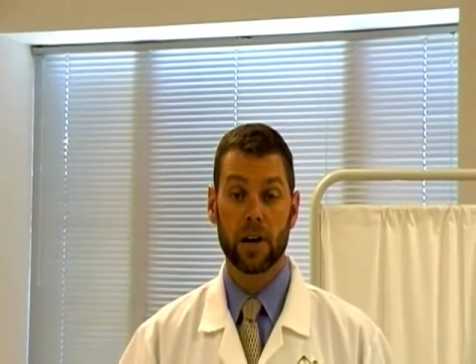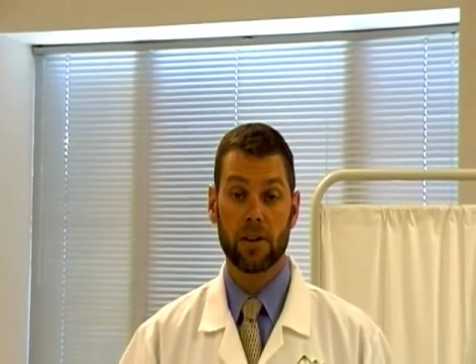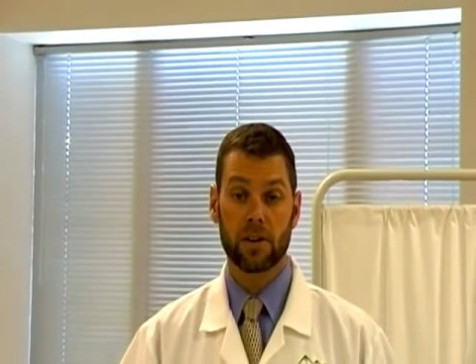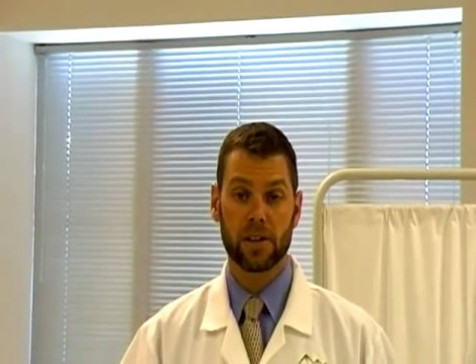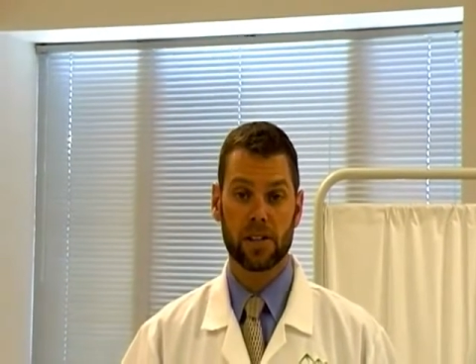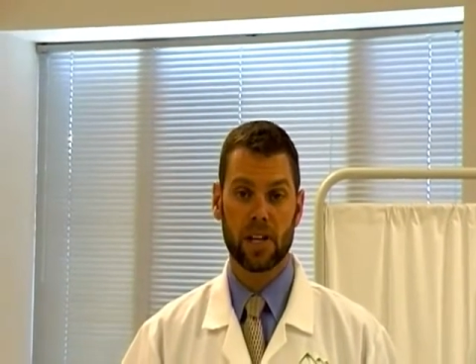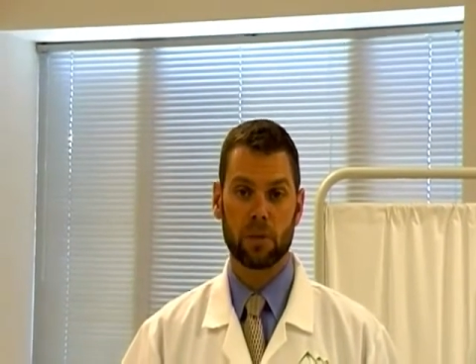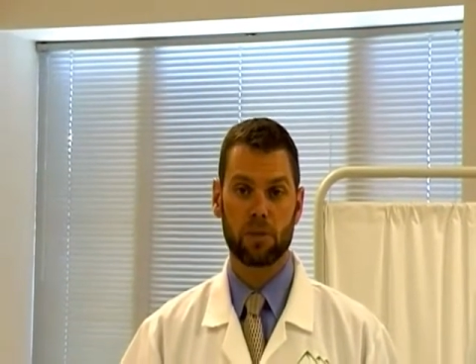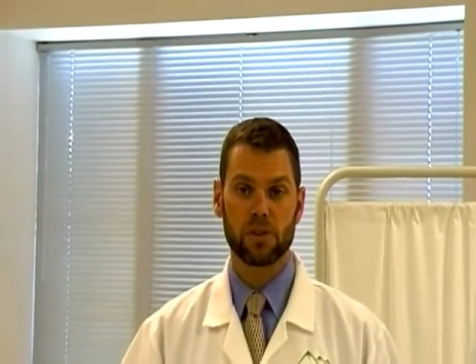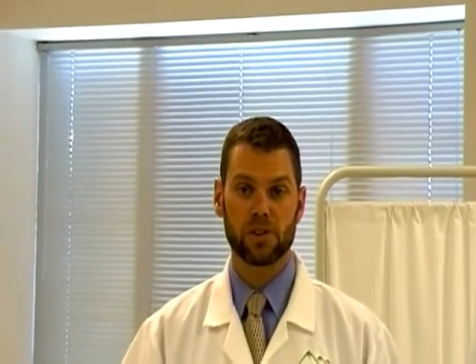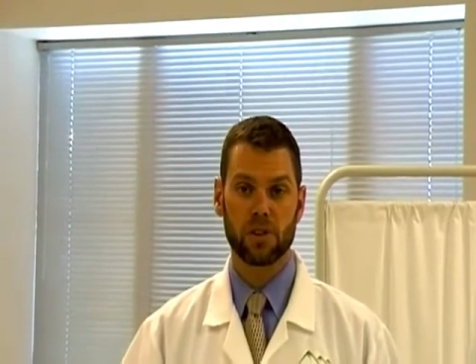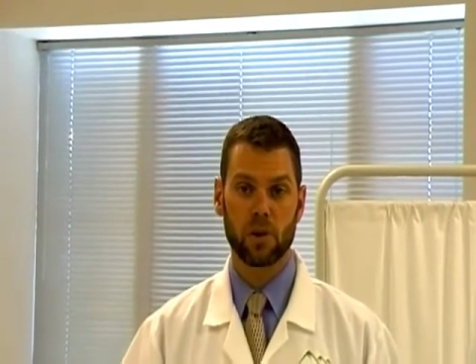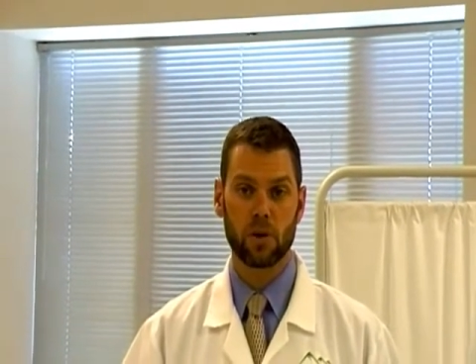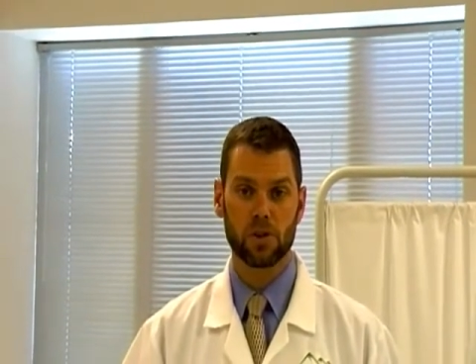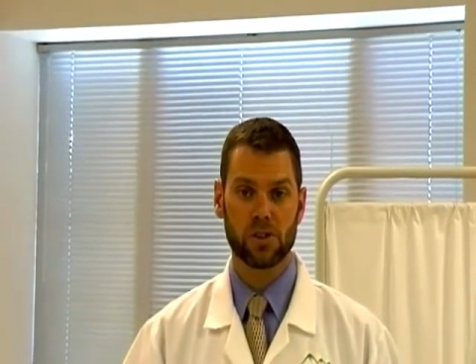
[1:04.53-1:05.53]
Another example
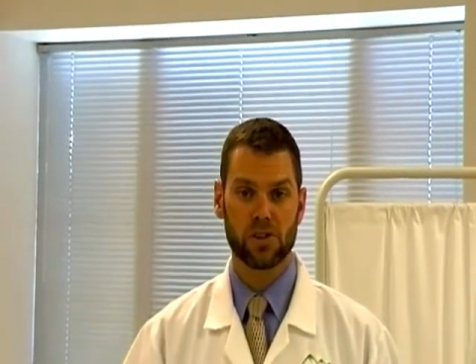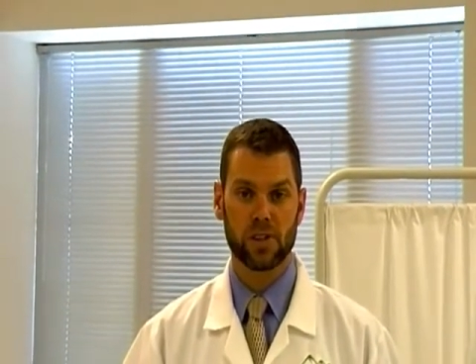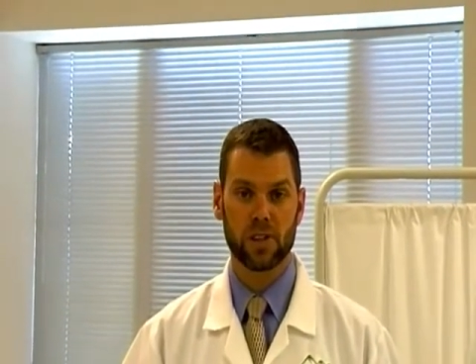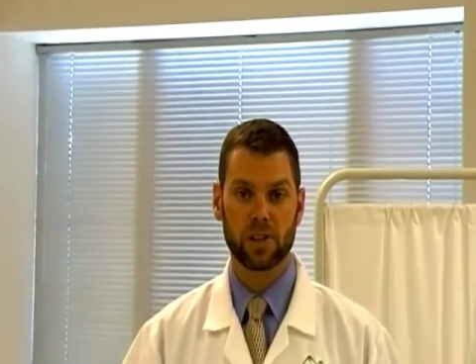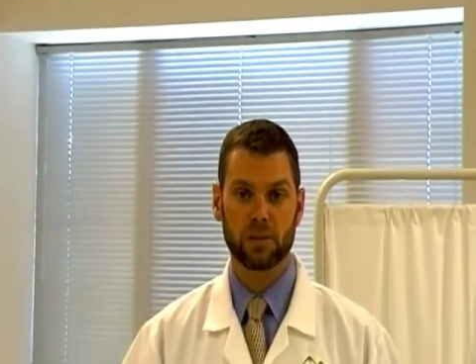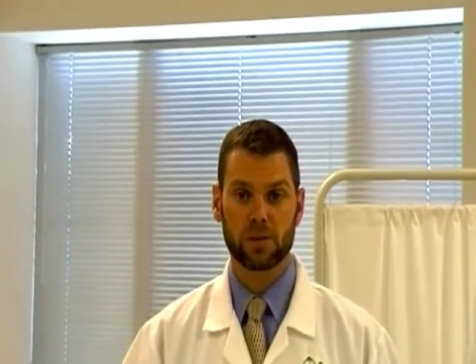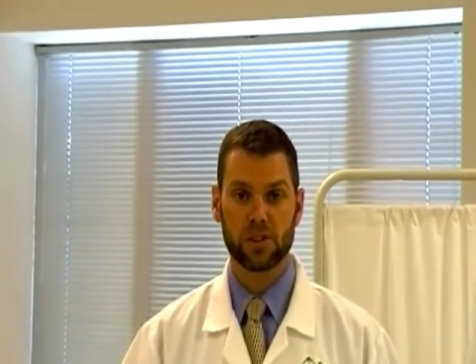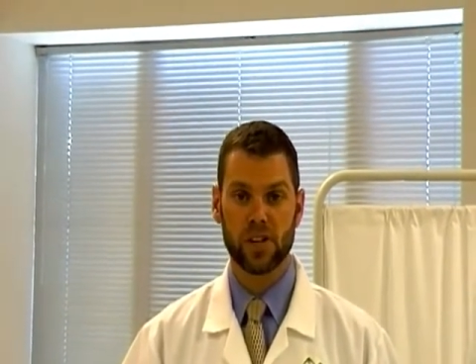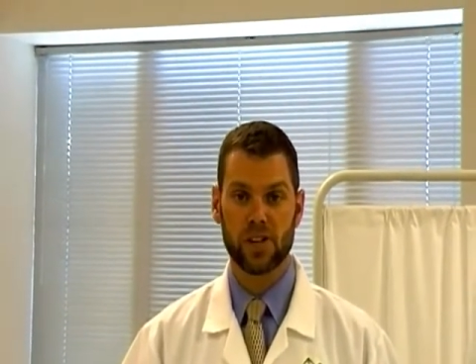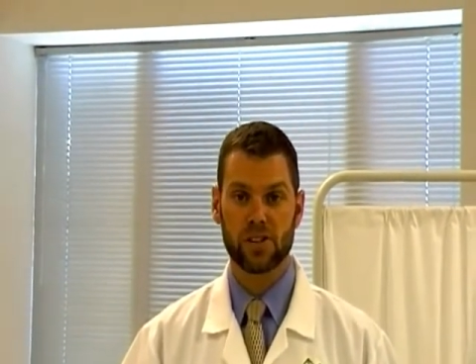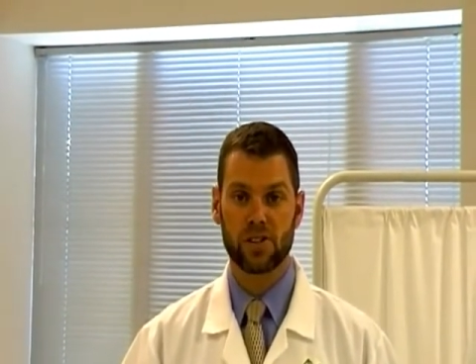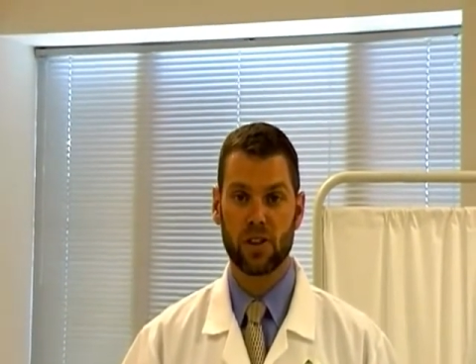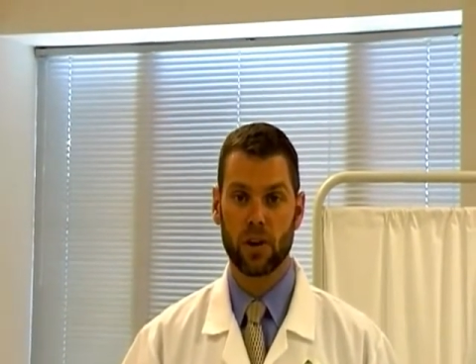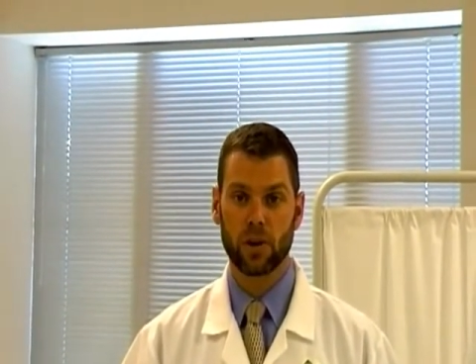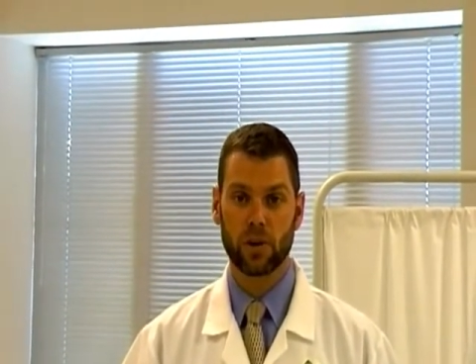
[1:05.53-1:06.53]
is colchicine, which
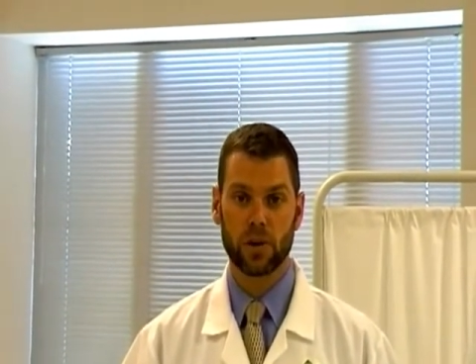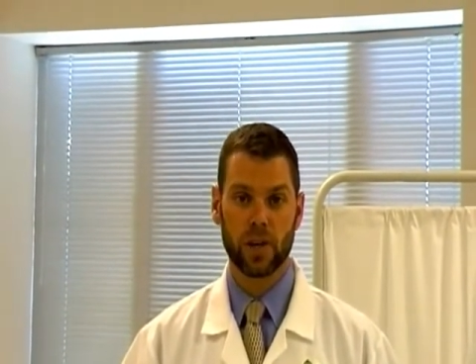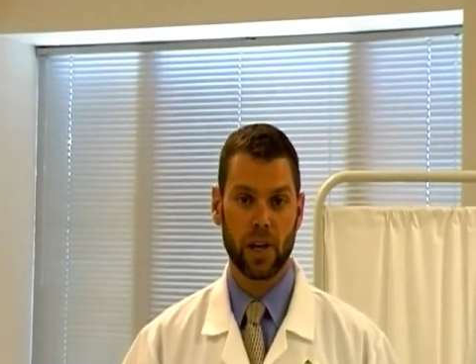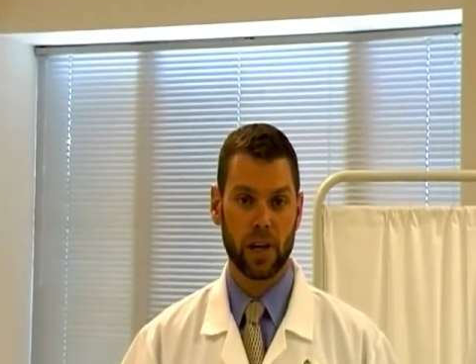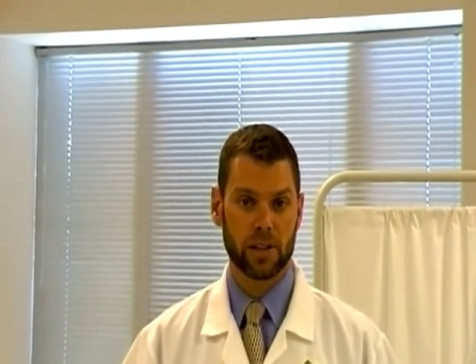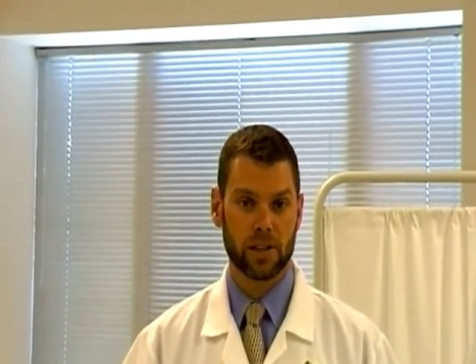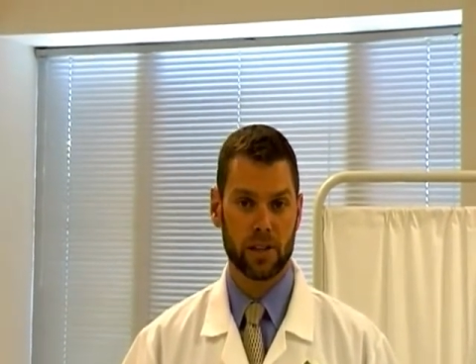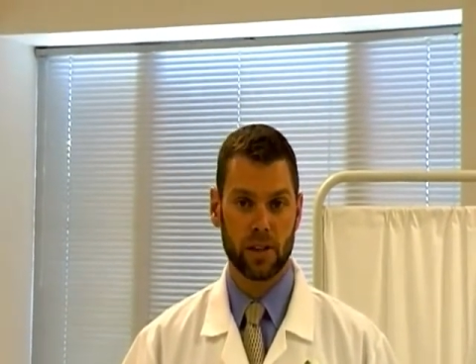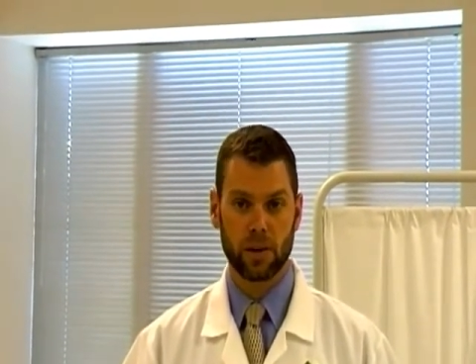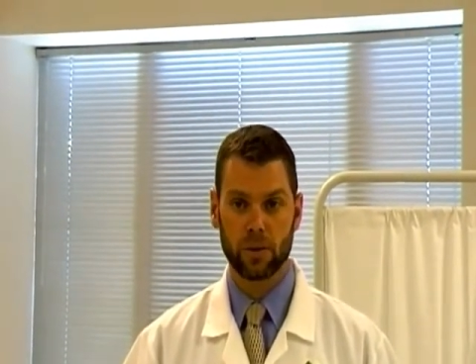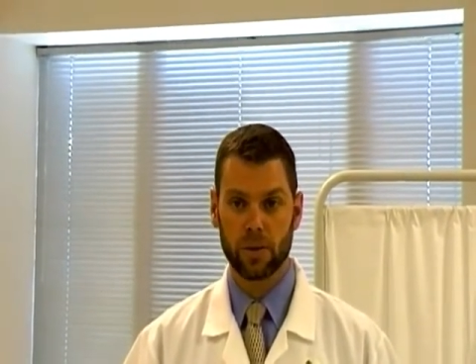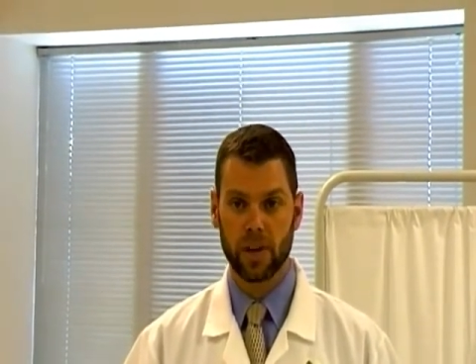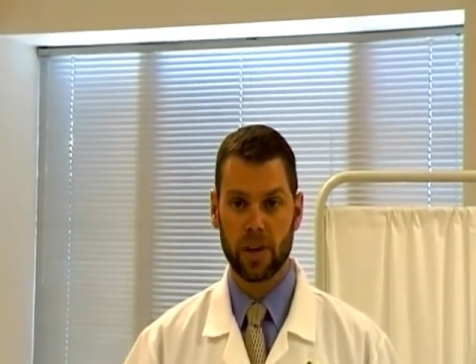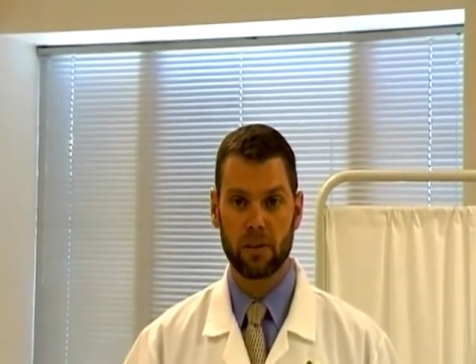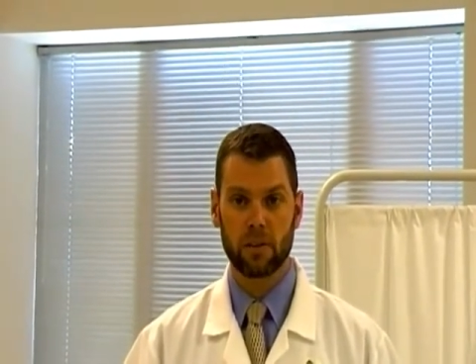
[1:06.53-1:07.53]
has no good antidote,